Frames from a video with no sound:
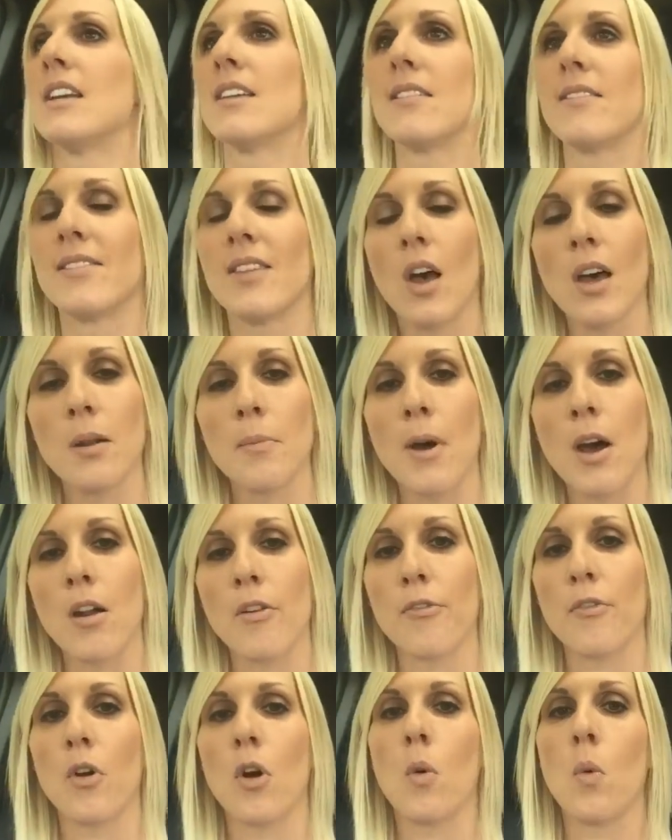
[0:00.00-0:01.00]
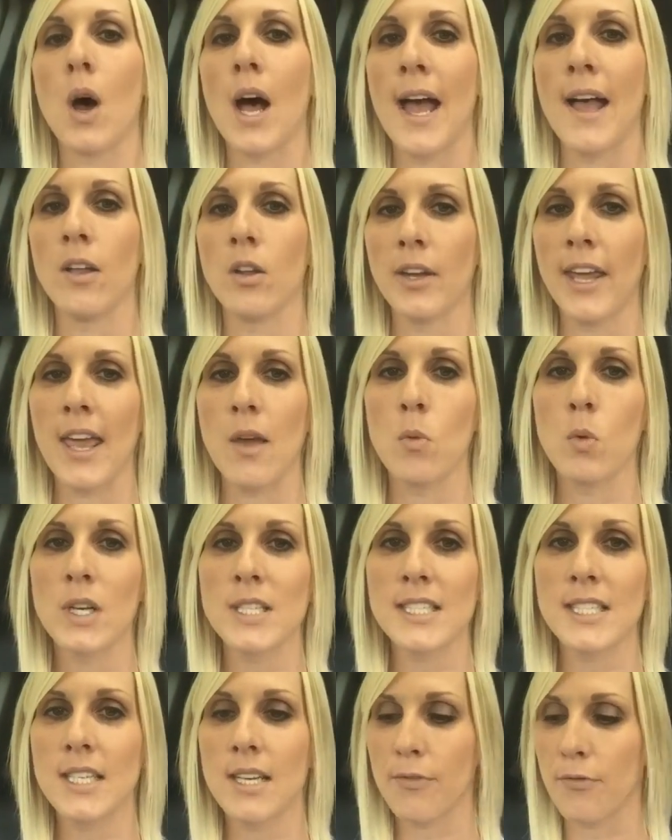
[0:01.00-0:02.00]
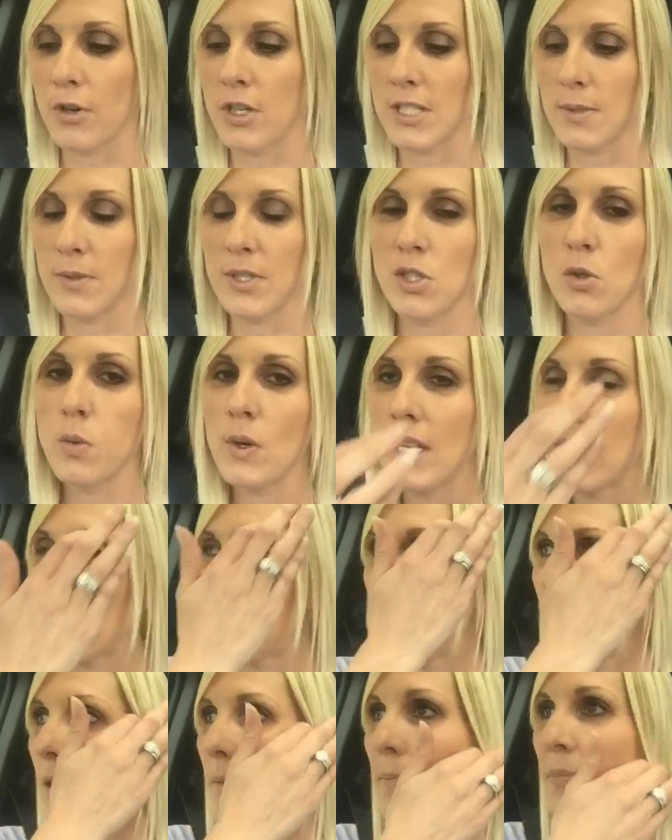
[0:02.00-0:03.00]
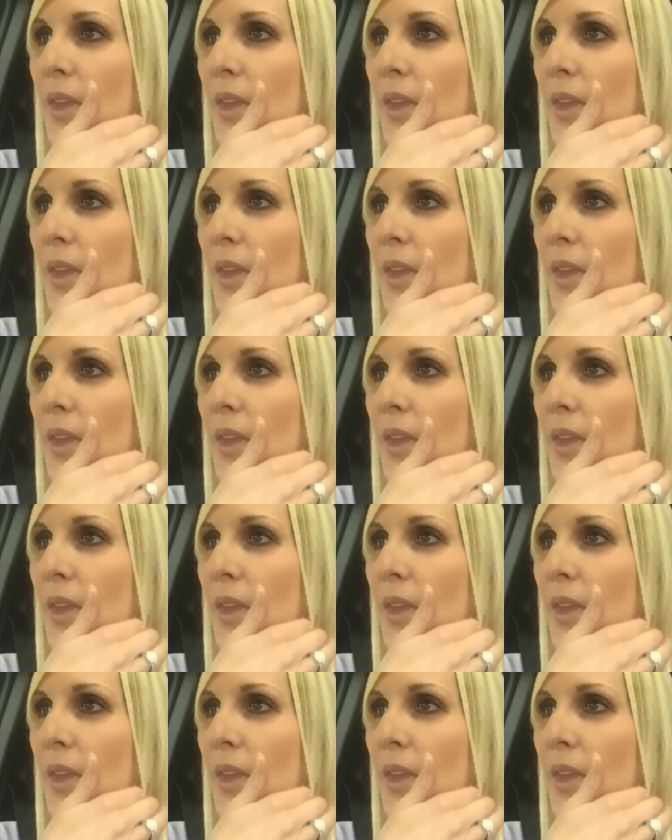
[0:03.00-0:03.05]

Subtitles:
thought about it for a while. Okay, what's the difference between